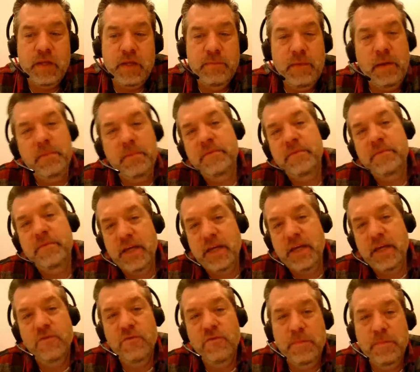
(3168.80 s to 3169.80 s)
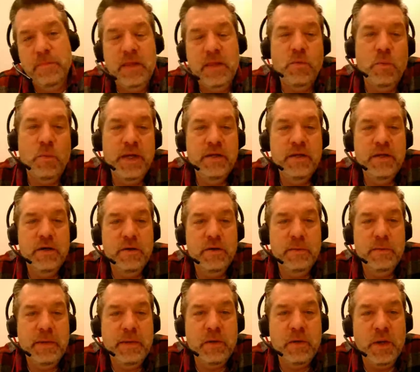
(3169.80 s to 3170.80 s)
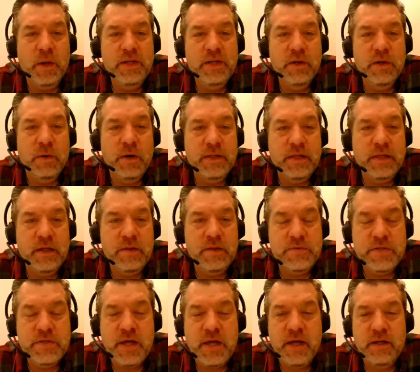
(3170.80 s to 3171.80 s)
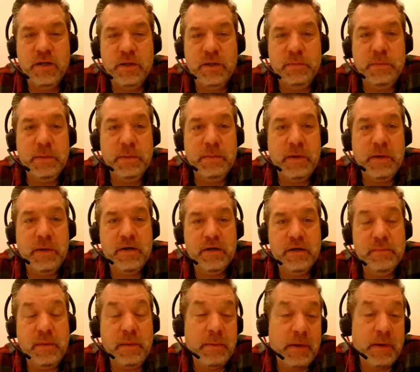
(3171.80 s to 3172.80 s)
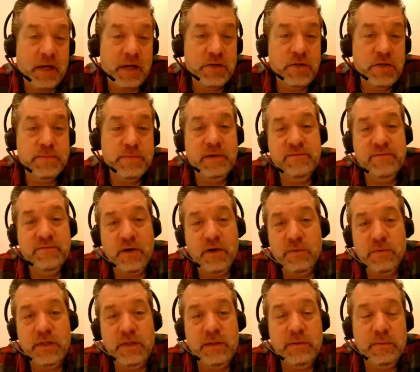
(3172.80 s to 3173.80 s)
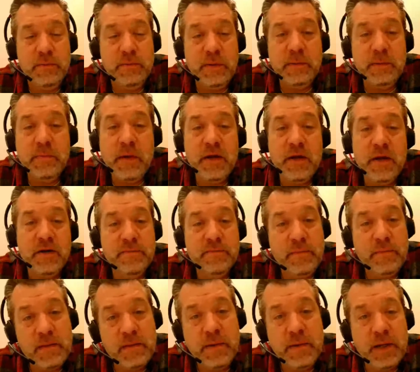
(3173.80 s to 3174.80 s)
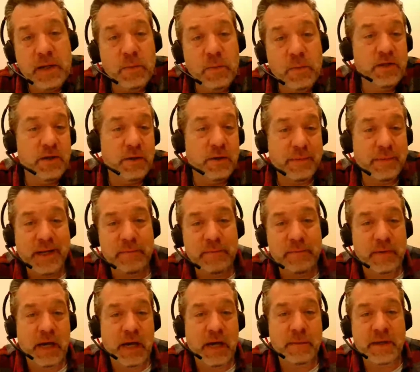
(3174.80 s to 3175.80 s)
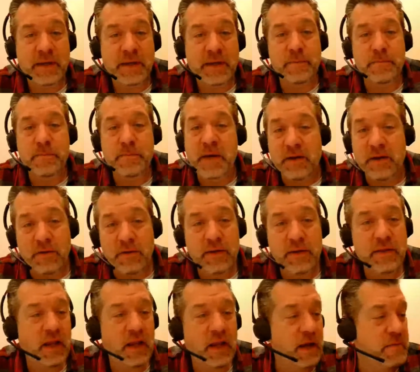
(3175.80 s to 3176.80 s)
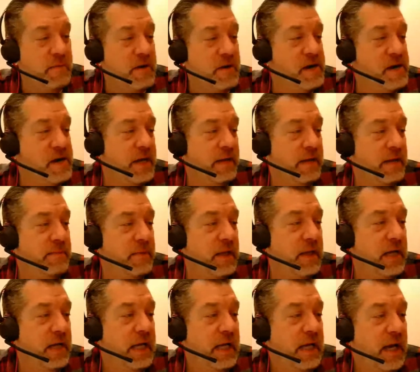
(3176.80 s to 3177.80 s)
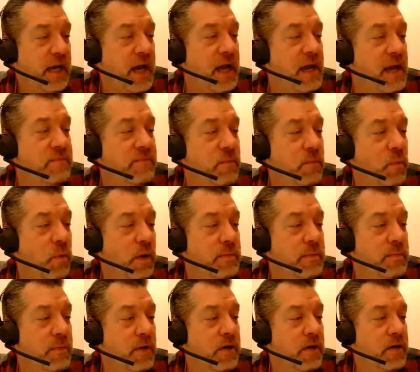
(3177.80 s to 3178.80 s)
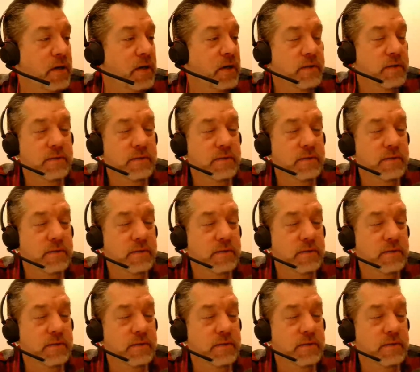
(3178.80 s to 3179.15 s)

Maybe if I get over by the window, the big window on the other side, it'll be better. Maybe I could use my phone and it'd be better by the big window, but I'm in the middle of the library and I have one bar.